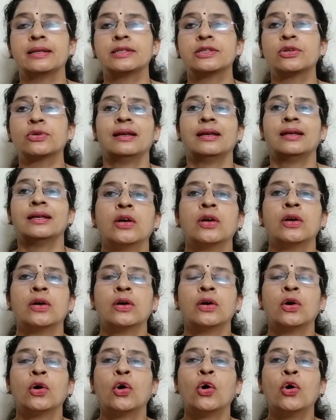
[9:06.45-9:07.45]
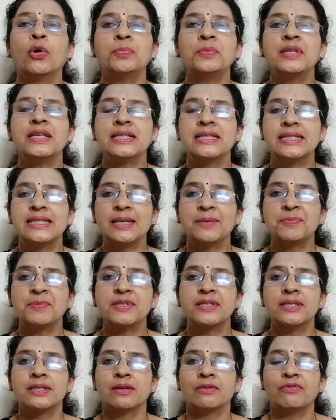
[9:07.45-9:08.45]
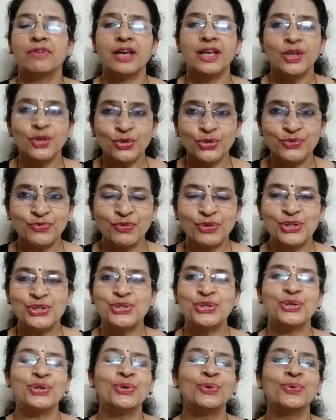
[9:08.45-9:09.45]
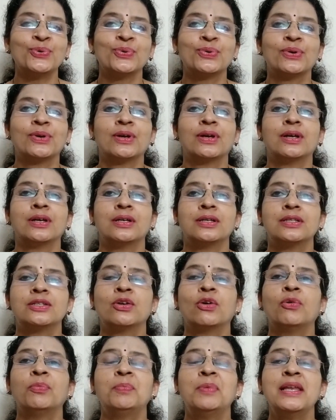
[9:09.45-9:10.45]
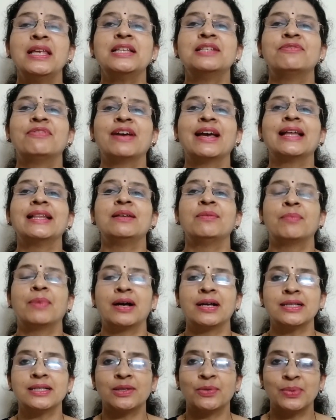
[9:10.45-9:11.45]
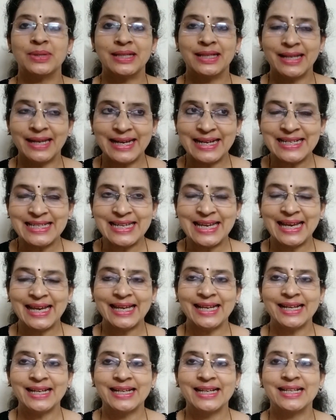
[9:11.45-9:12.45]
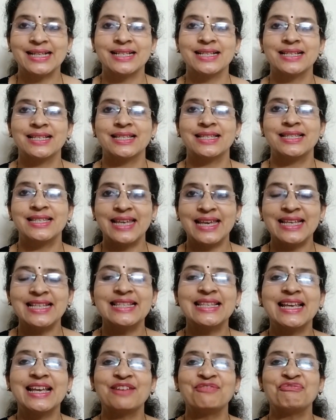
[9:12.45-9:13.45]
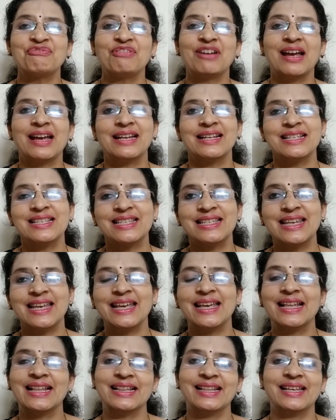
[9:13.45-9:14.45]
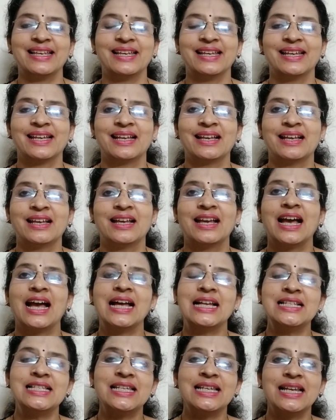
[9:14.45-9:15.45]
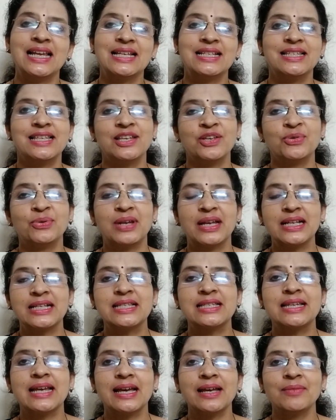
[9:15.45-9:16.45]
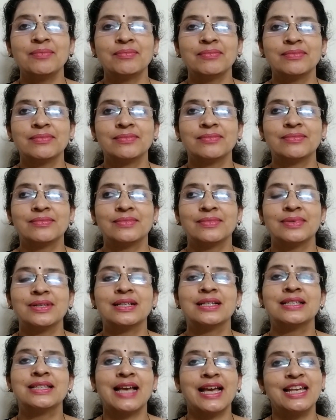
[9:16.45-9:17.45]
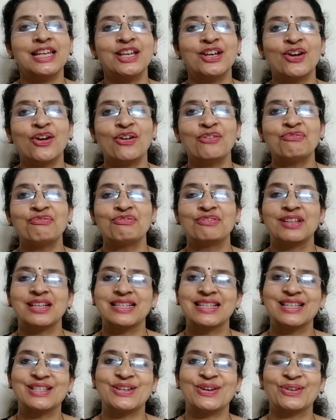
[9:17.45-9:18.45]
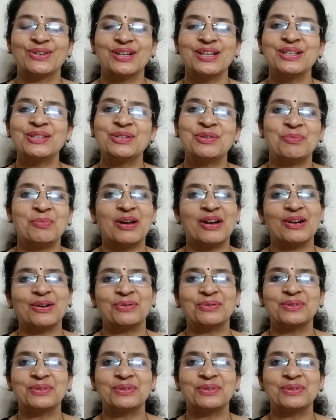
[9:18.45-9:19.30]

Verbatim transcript: So hope these tips were useful to you. So please wear the mask with great care Stay safe and stay healthy. Until I see you next time, signing off, this is Dr. Suma Rao.